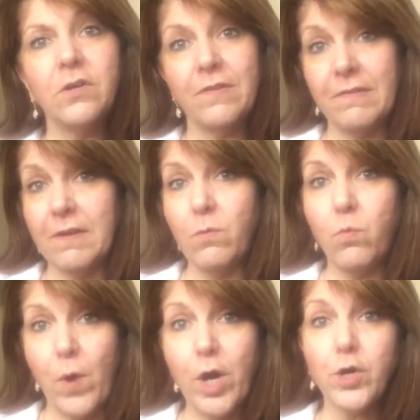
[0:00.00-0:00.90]
to see
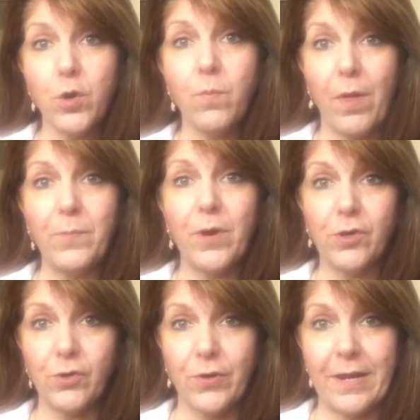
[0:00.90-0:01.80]
where your blood
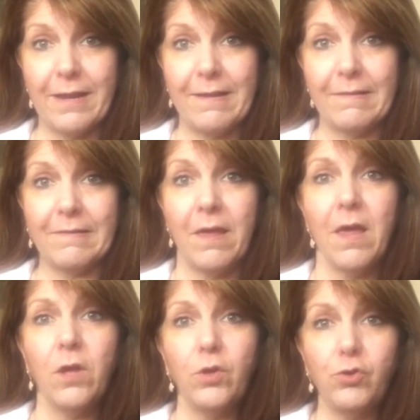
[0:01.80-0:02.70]
pressure is.
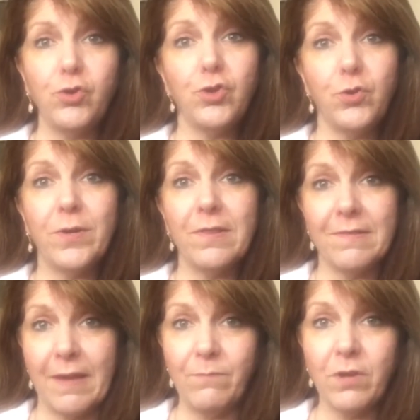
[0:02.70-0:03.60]
You should do it at the
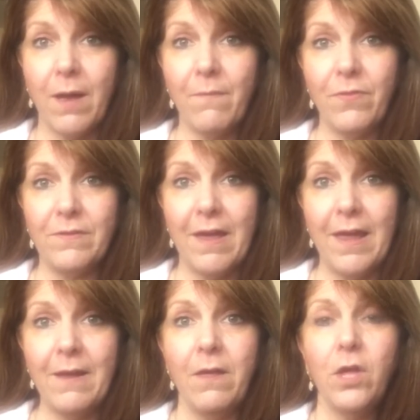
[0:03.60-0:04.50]
same time of the
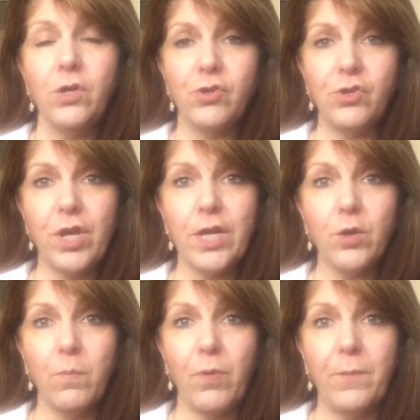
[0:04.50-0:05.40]
day. You should take your
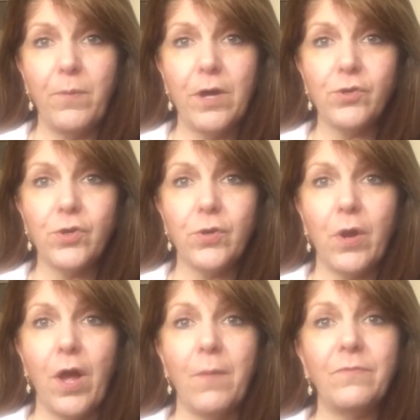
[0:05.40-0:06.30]
blood pressure
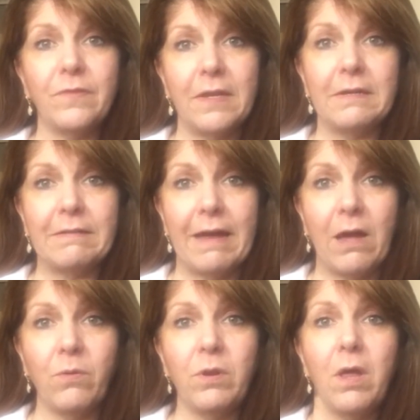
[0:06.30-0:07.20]
sitting
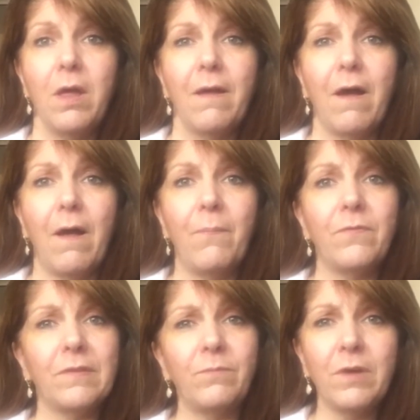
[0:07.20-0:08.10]
down.
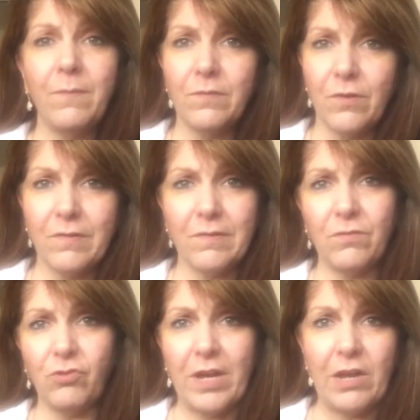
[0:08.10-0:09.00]
Sometimes there's
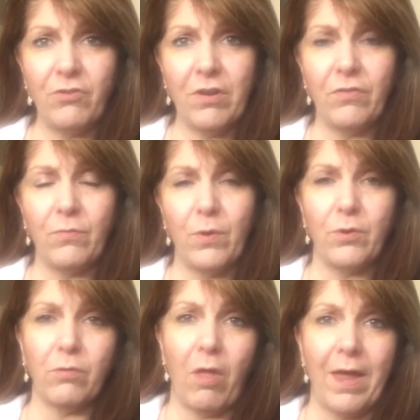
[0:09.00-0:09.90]
changes when you're
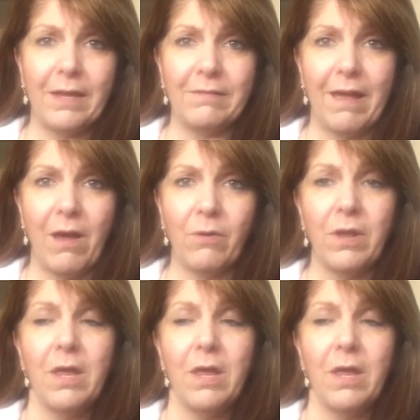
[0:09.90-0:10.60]
lying down.